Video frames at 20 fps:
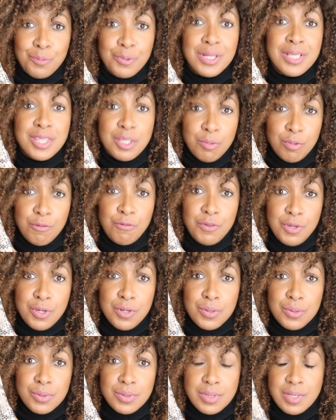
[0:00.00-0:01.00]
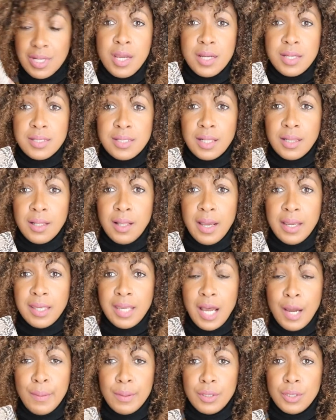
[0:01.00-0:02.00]
Read the reviews because I like
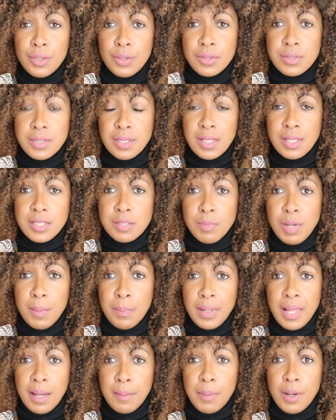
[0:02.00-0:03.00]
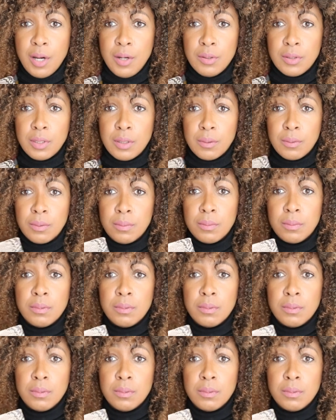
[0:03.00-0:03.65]
how it looks against my black polo